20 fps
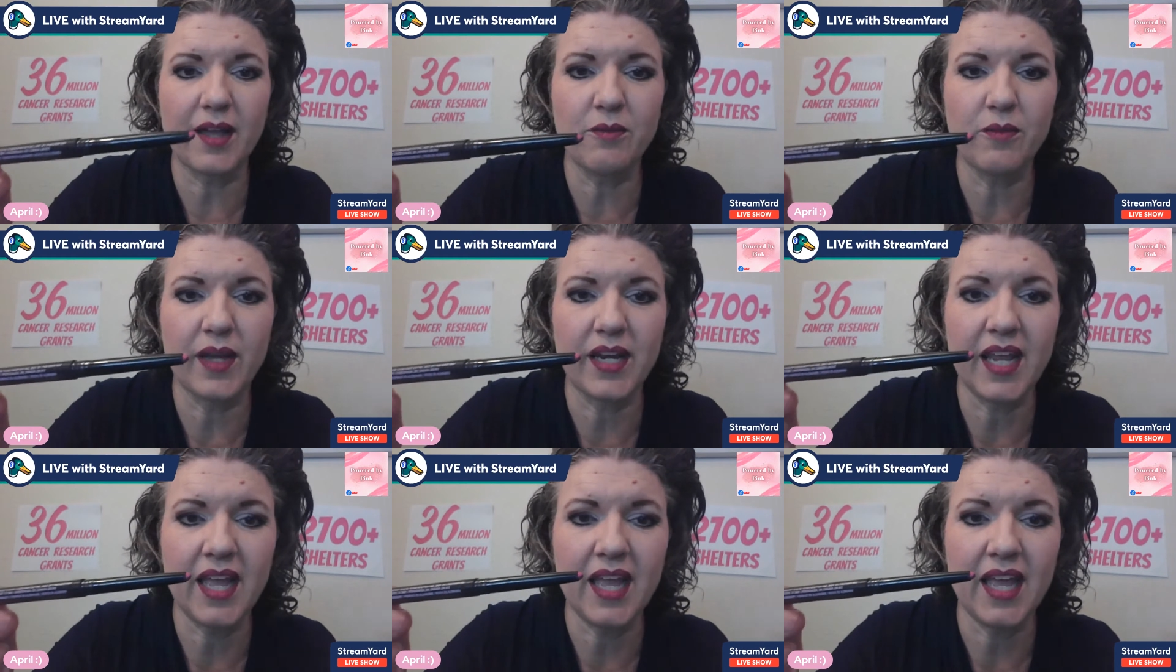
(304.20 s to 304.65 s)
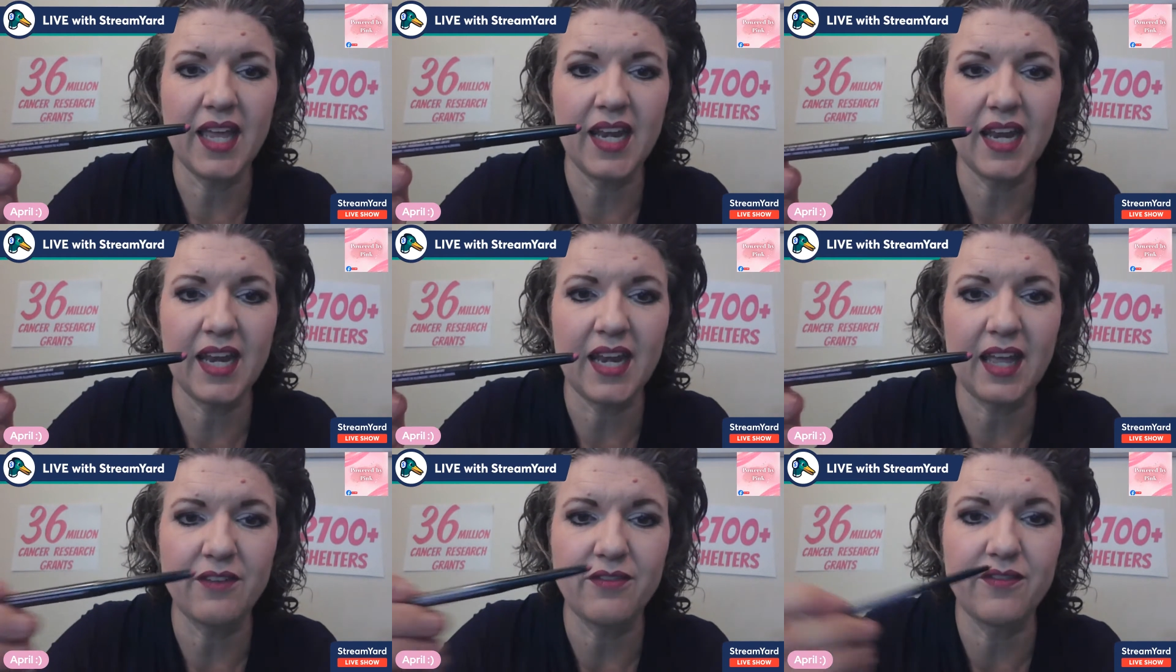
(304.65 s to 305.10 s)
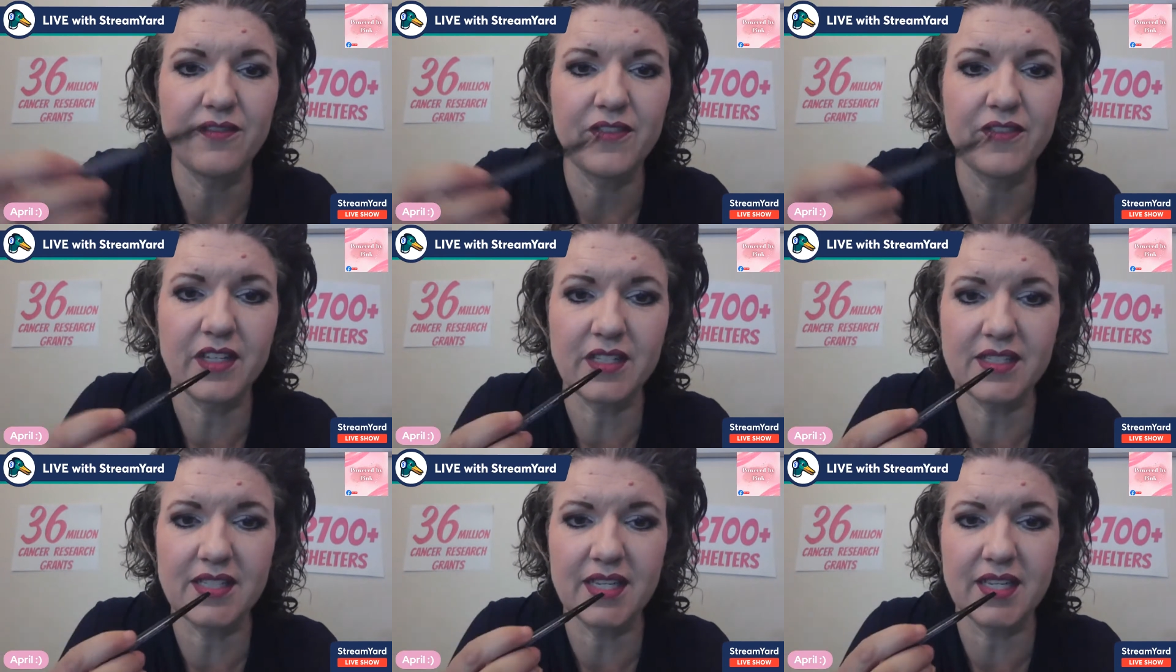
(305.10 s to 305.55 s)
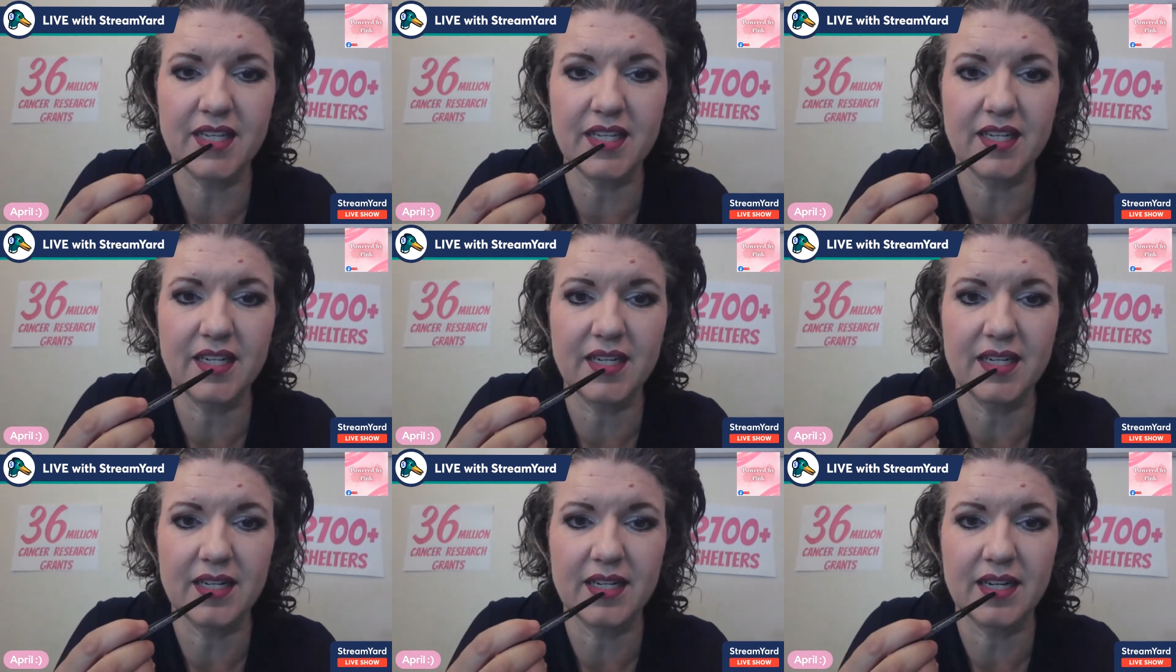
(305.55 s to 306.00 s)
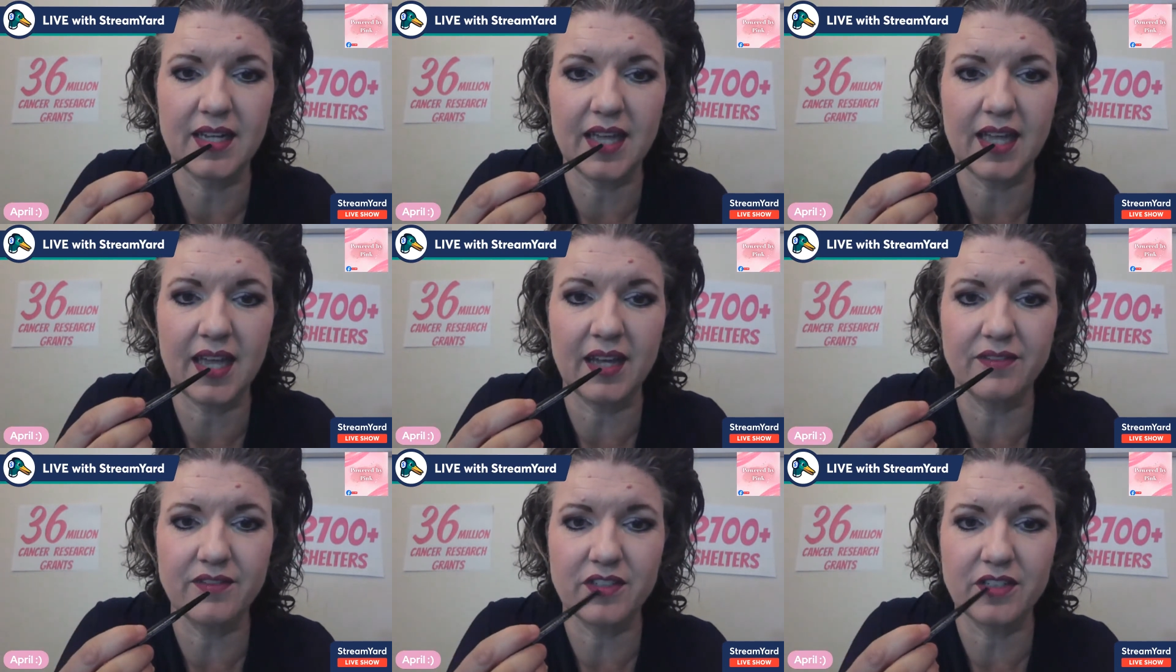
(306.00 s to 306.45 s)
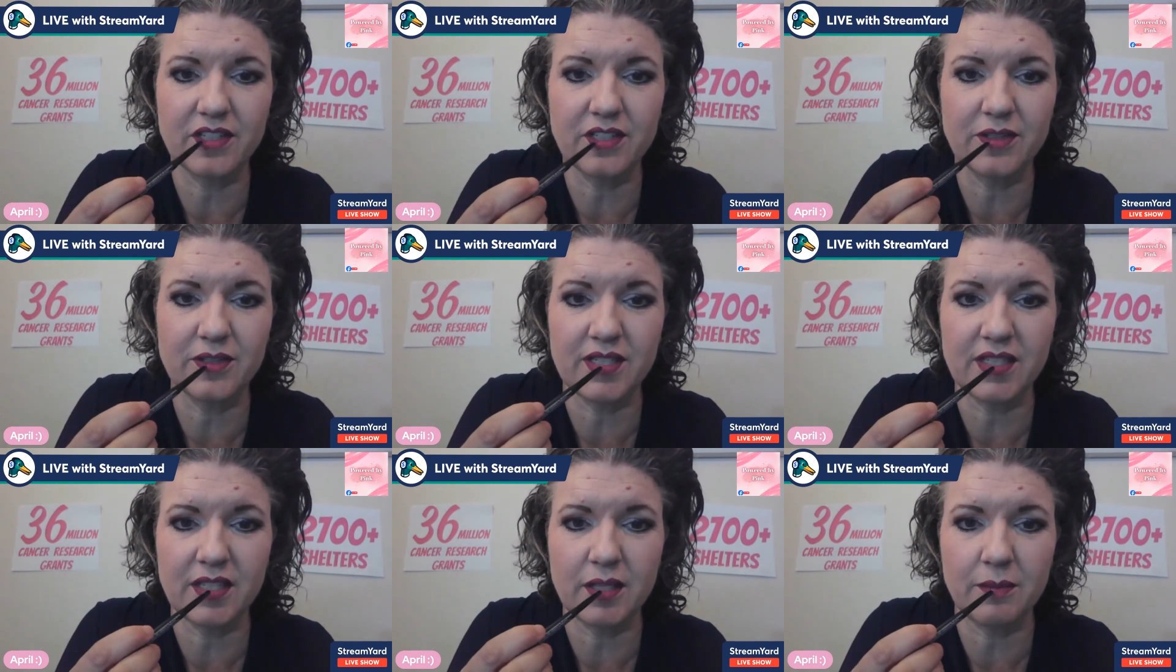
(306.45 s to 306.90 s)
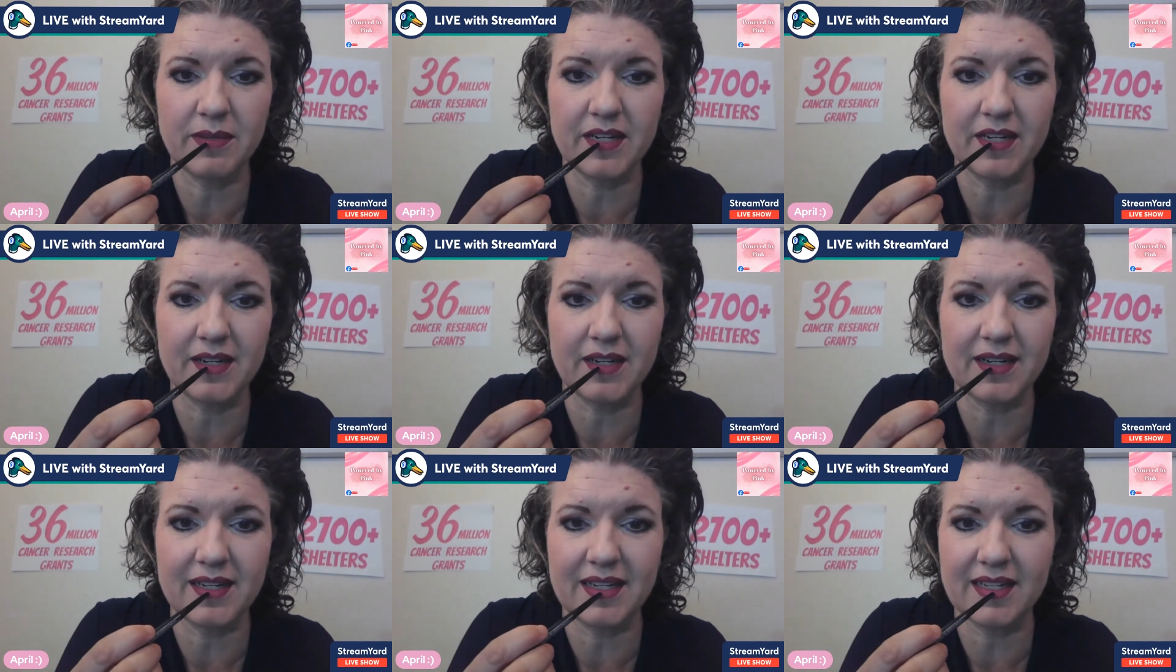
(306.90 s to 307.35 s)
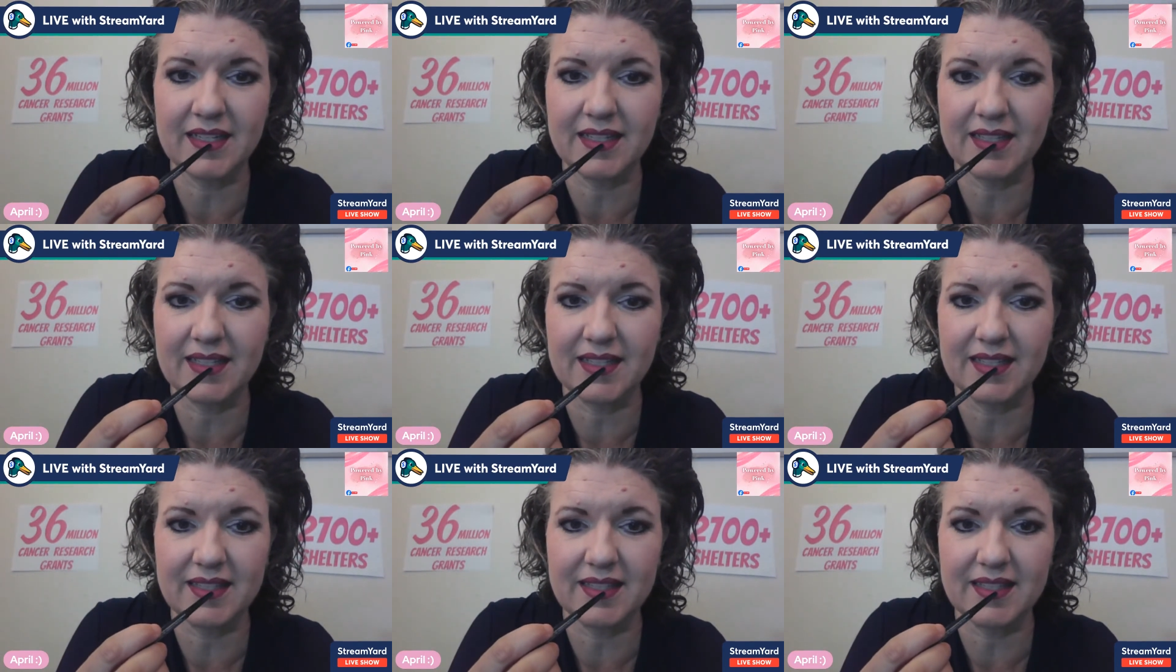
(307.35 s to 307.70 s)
went ahead and I filled in, after using the berry,